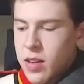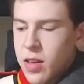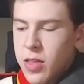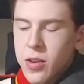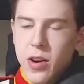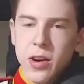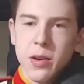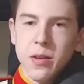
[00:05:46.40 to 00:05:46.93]

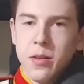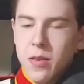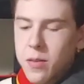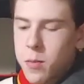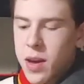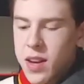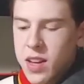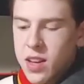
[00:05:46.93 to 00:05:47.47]
aren't
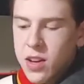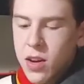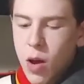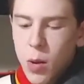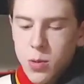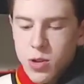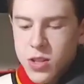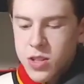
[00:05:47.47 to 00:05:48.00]
many good
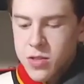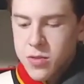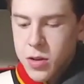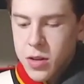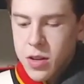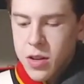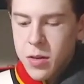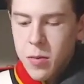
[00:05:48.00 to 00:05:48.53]
options
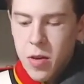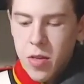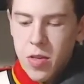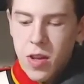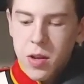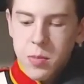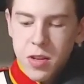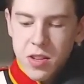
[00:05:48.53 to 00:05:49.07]
for pith
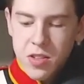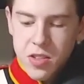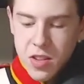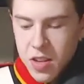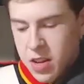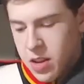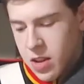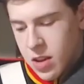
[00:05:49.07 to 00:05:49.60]
helmets.
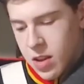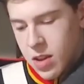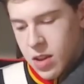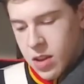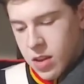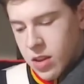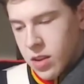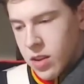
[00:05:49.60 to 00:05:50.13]

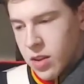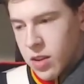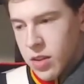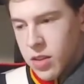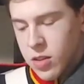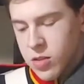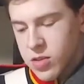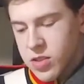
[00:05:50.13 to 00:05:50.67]

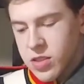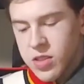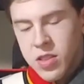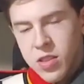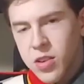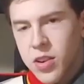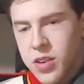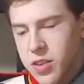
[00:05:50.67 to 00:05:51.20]

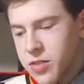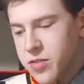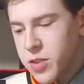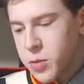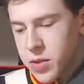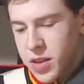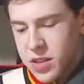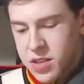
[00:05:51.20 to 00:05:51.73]
There are a
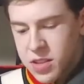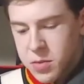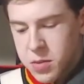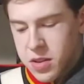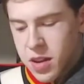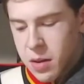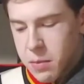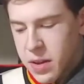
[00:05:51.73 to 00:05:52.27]
few places,
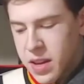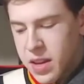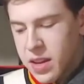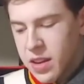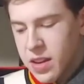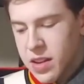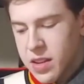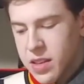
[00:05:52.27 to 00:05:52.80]
but not many.
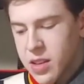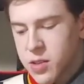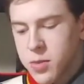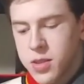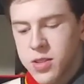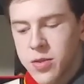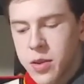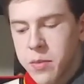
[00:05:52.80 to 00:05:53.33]
This
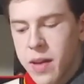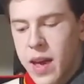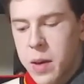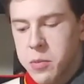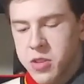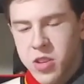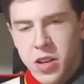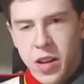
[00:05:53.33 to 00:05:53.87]
one's from
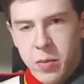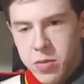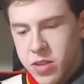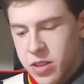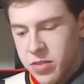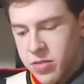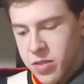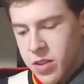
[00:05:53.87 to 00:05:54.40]
Amazon, I
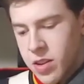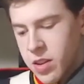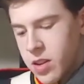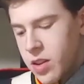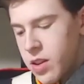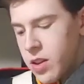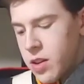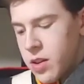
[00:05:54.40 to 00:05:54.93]
believe.
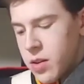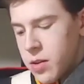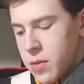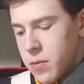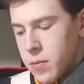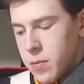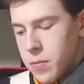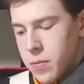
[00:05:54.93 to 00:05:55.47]

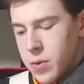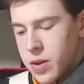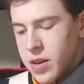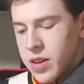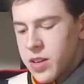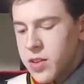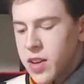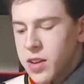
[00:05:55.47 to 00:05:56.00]

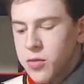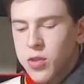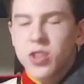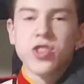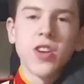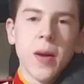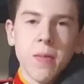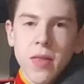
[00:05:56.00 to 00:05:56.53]
But you can
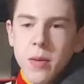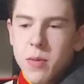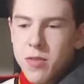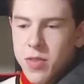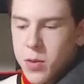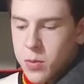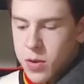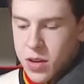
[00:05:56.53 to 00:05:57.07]
reshape them if
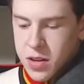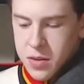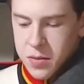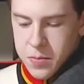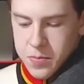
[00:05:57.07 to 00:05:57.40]
you want